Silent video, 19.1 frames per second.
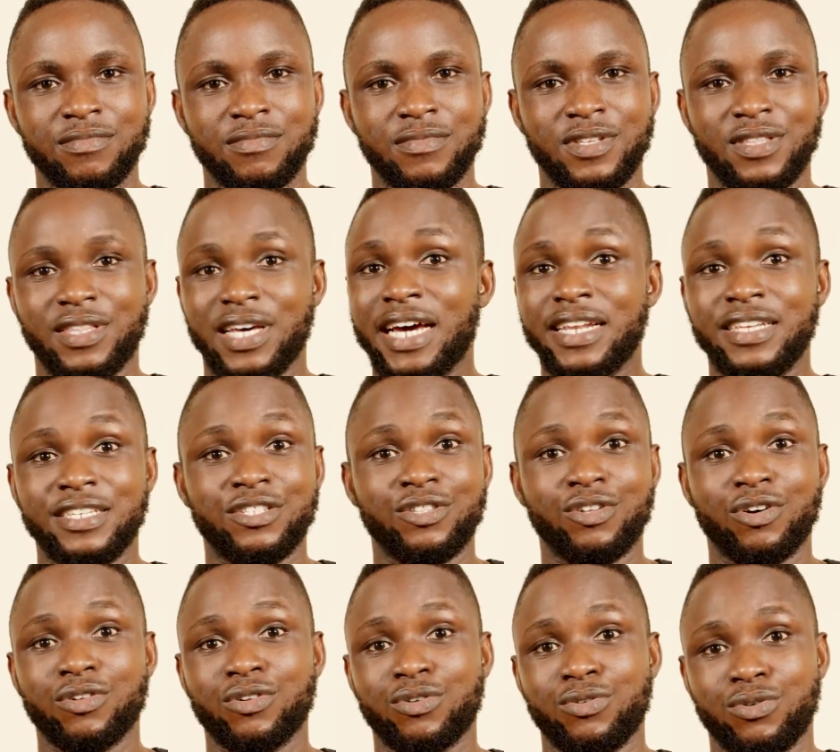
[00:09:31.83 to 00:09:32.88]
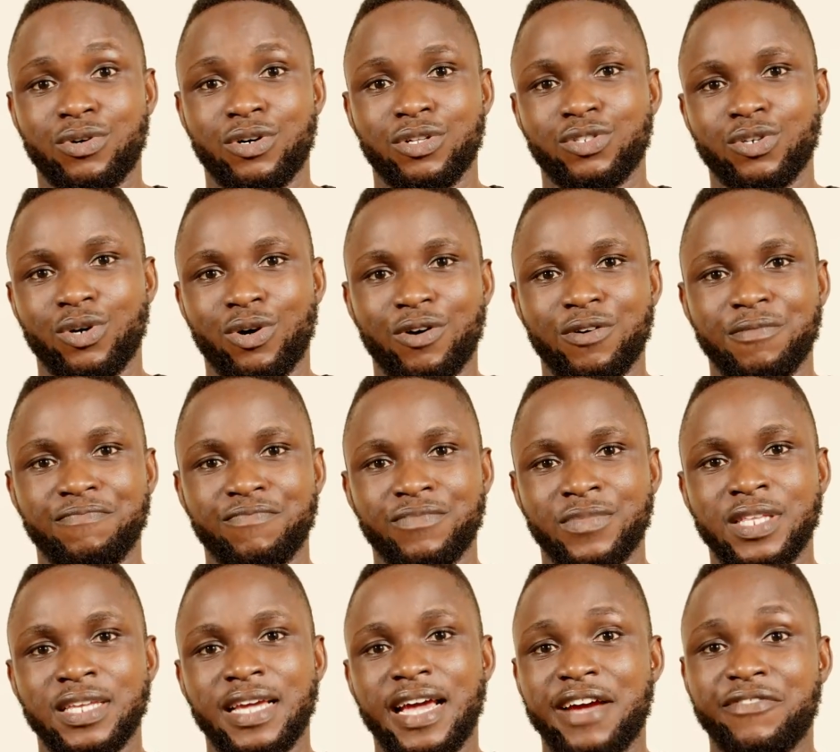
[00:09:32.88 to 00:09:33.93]
That is not cool at all.
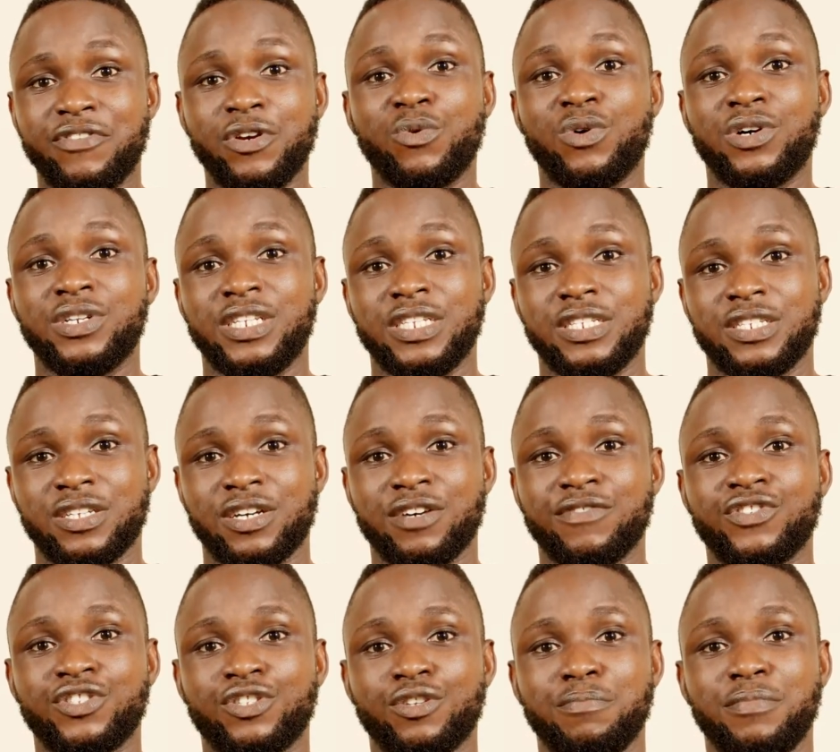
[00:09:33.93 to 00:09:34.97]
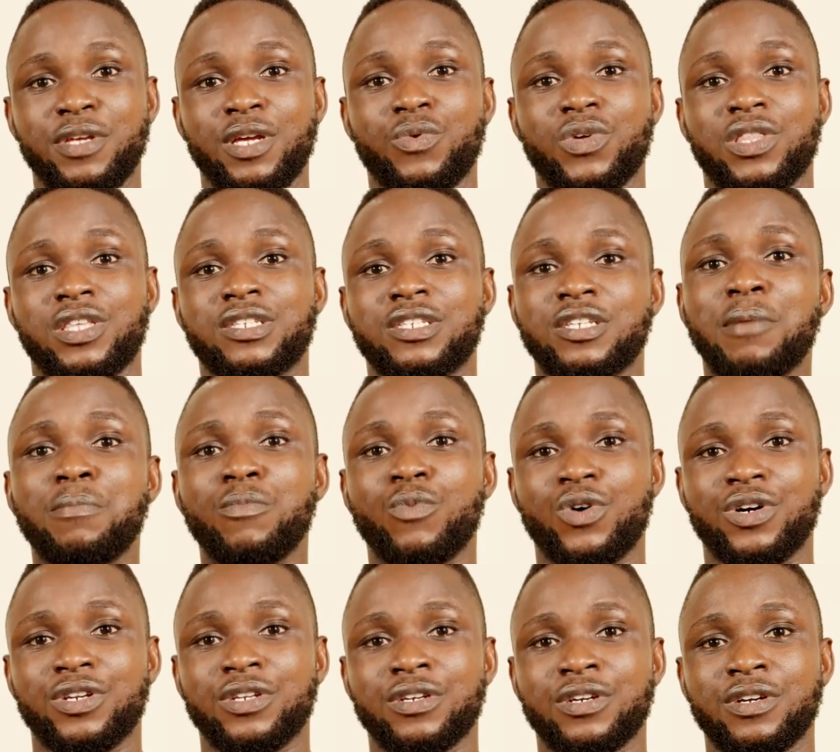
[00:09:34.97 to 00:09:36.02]
Everyone deserves to be with
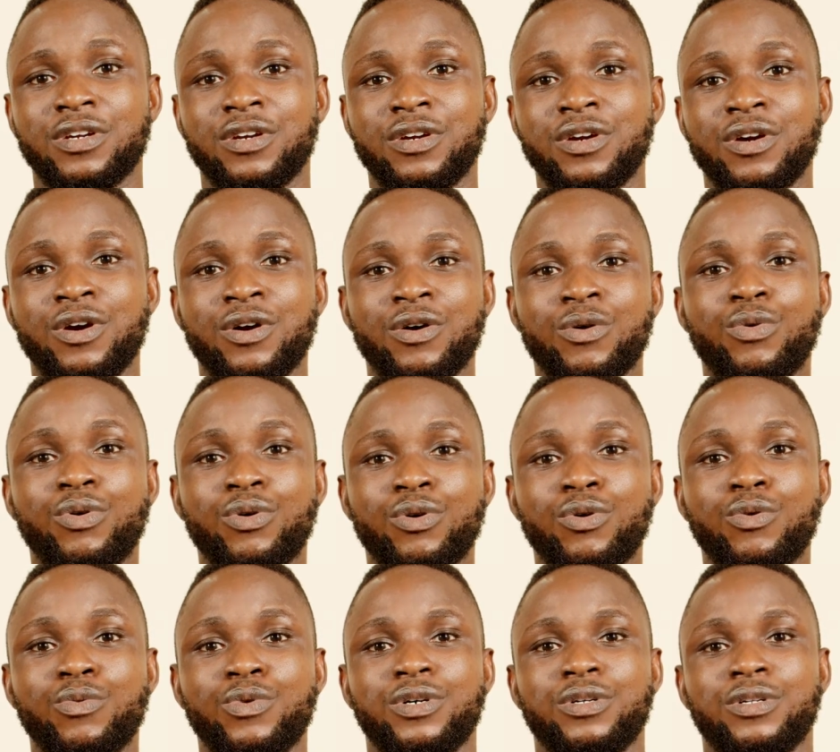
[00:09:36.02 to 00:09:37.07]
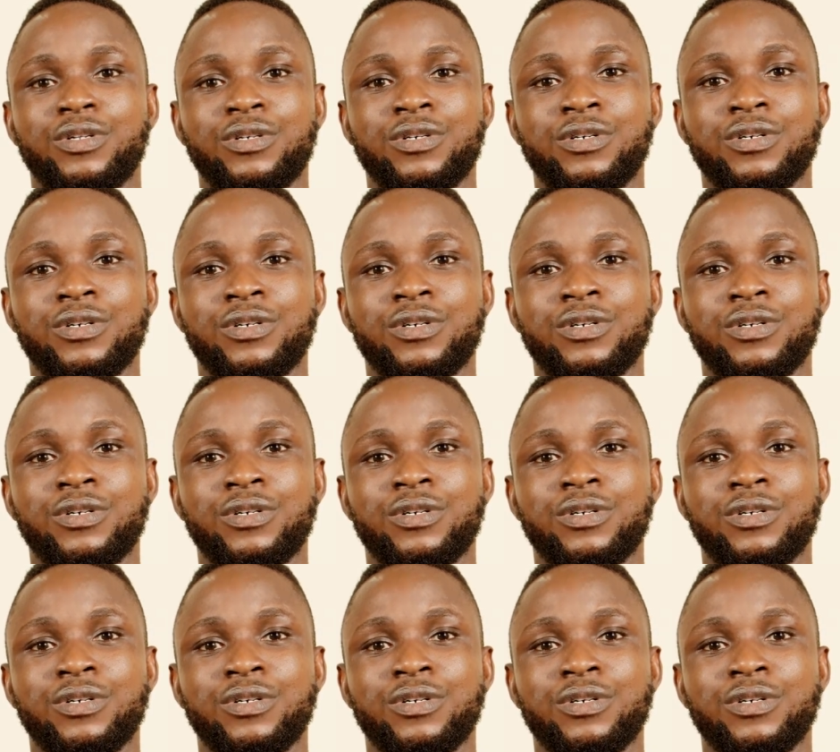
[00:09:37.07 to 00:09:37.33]
someone who will